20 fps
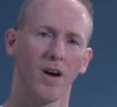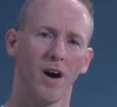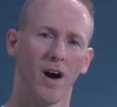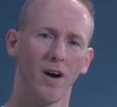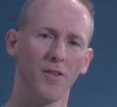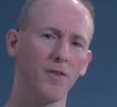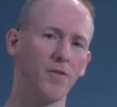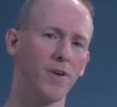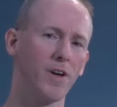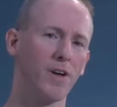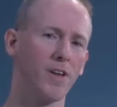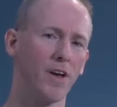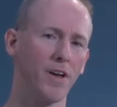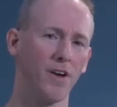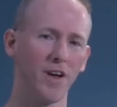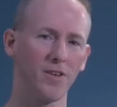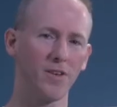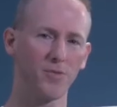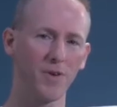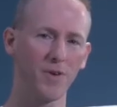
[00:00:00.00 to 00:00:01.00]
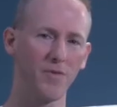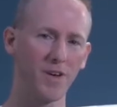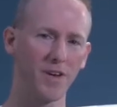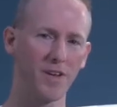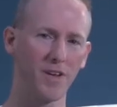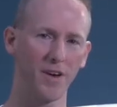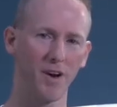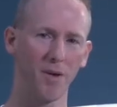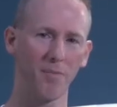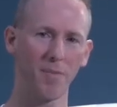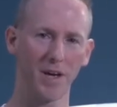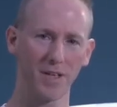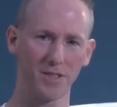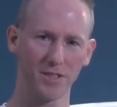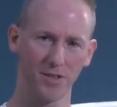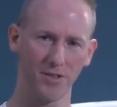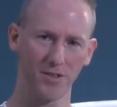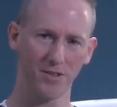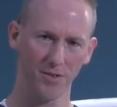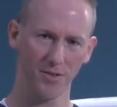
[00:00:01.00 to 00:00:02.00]
On the ventilator, as we ventilate our
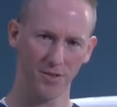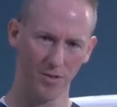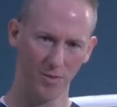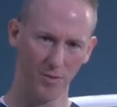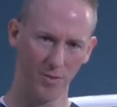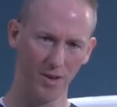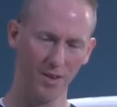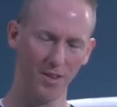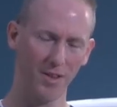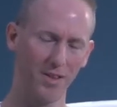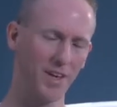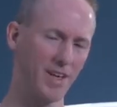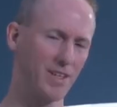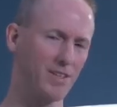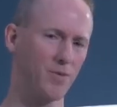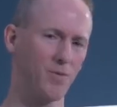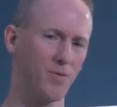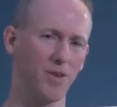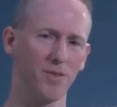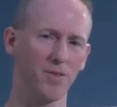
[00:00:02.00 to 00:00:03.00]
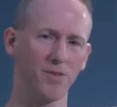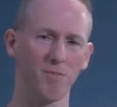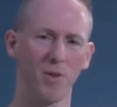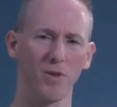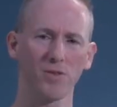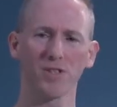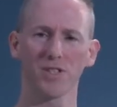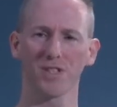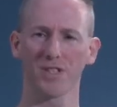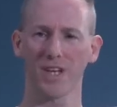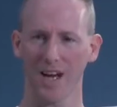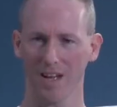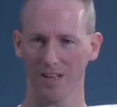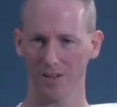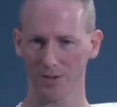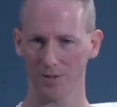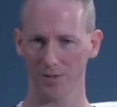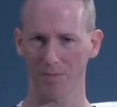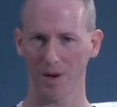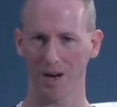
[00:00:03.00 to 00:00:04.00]
patients, one of the things that we're most
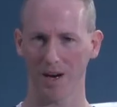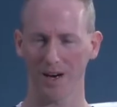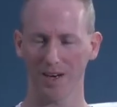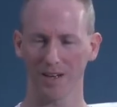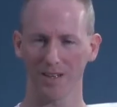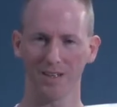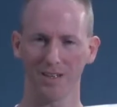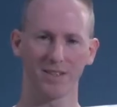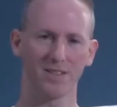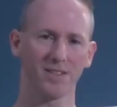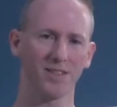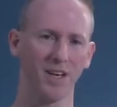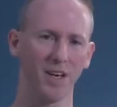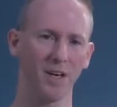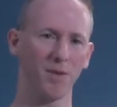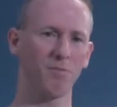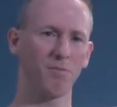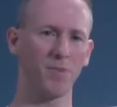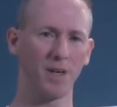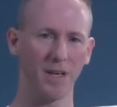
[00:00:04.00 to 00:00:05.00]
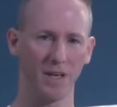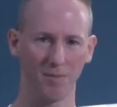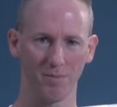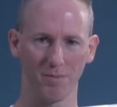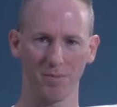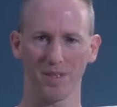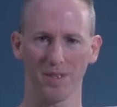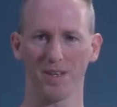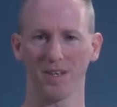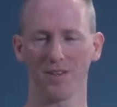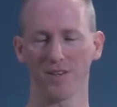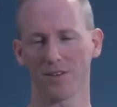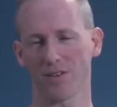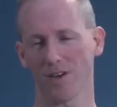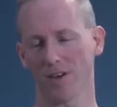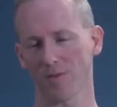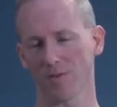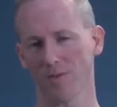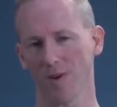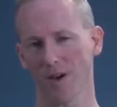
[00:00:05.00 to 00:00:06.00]
challenged by is setting PEEP in the
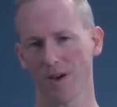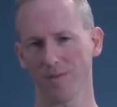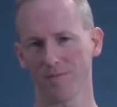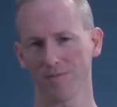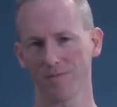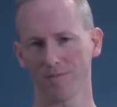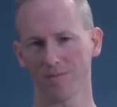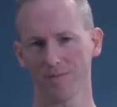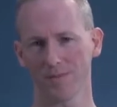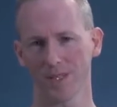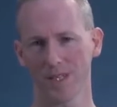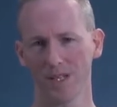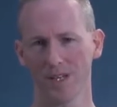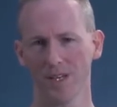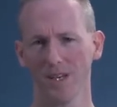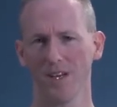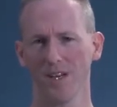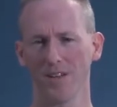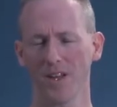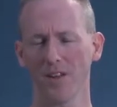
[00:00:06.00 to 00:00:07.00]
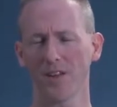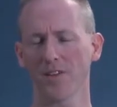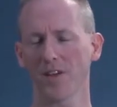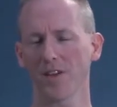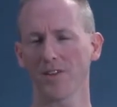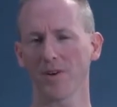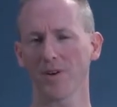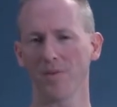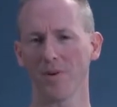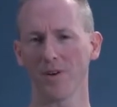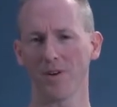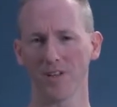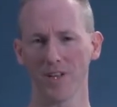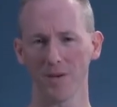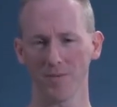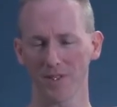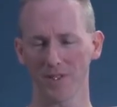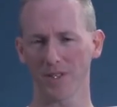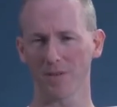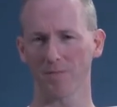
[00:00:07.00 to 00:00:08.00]
correct way. The other thing that we're
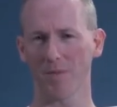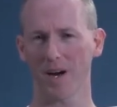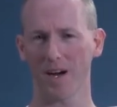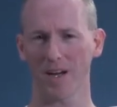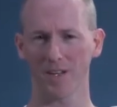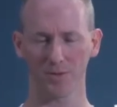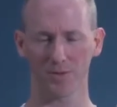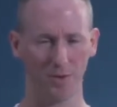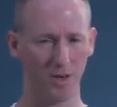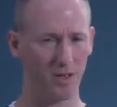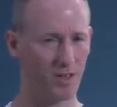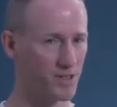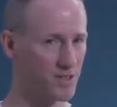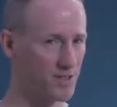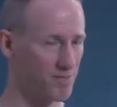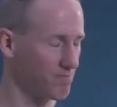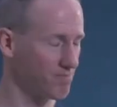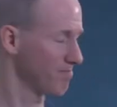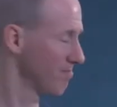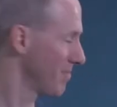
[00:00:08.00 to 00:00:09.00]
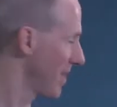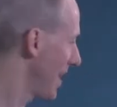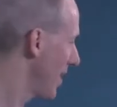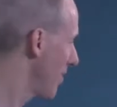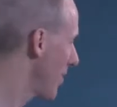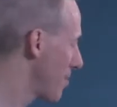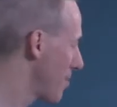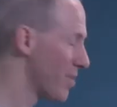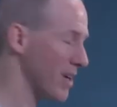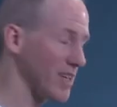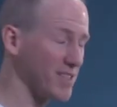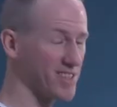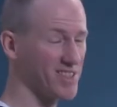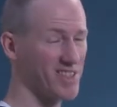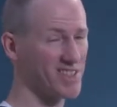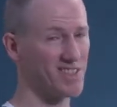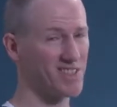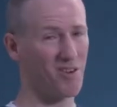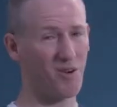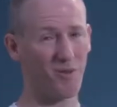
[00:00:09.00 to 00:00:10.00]
limited by as well is airway pressure
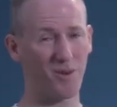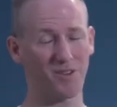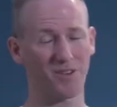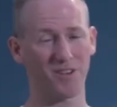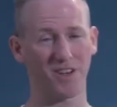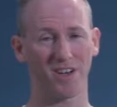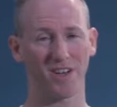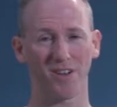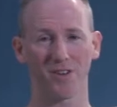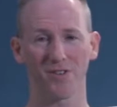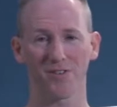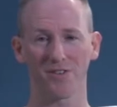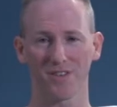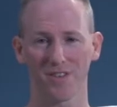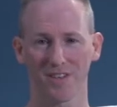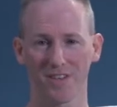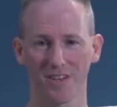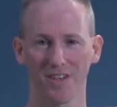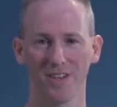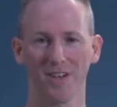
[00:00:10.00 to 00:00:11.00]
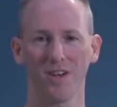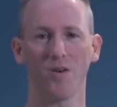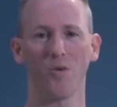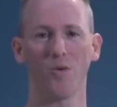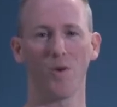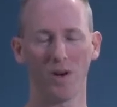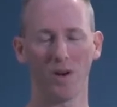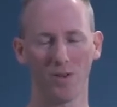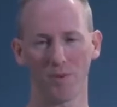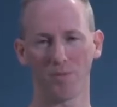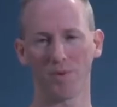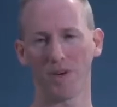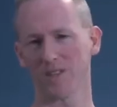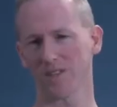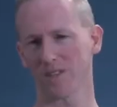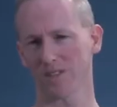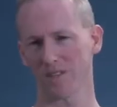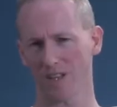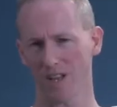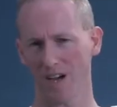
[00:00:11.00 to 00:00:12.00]
doesn't always tell us where the
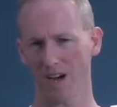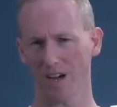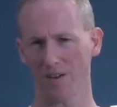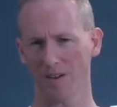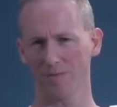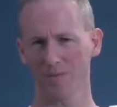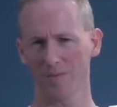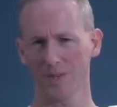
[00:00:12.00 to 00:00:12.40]
pressures lie.